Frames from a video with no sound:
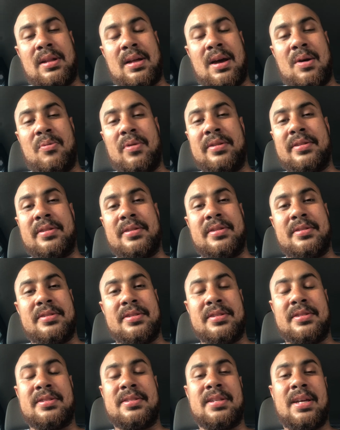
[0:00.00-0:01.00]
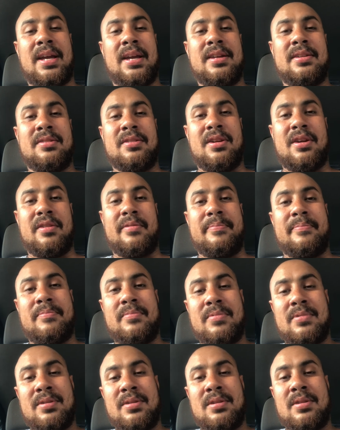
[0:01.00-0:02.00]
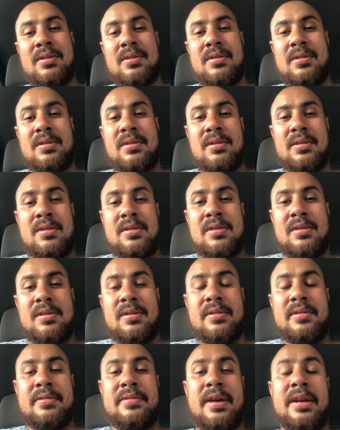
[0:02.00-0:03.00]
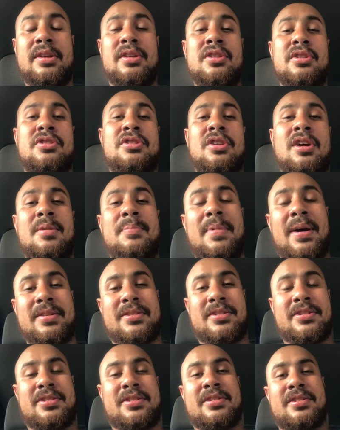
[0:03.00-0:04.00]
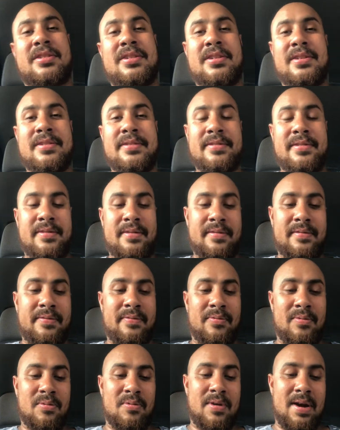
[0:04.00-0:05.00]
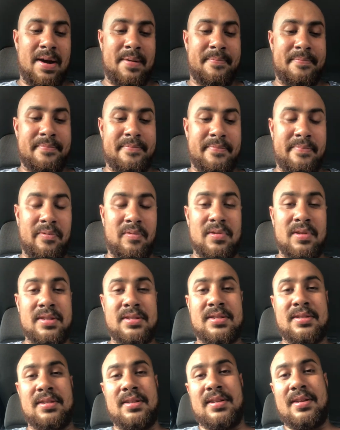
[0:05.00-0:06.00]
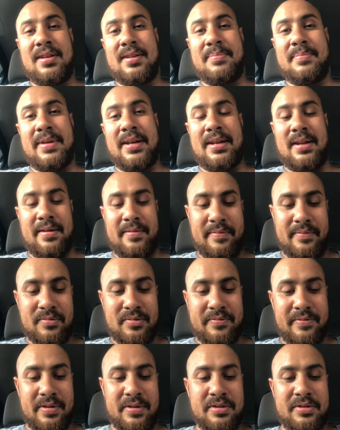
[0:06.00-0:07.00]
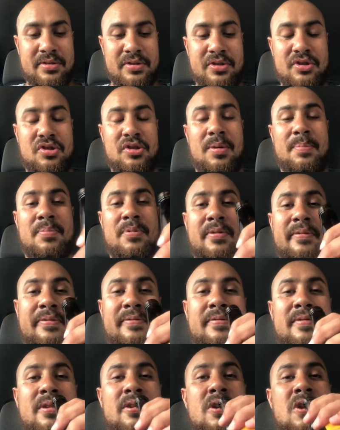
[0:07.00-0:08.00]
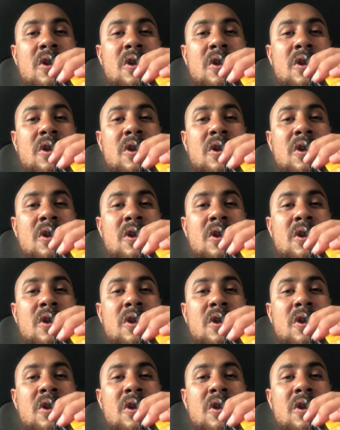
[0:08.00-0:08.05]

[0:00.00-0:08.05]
wanted to just say, you know, thank you so much for listening in, man. I've finished this drop off.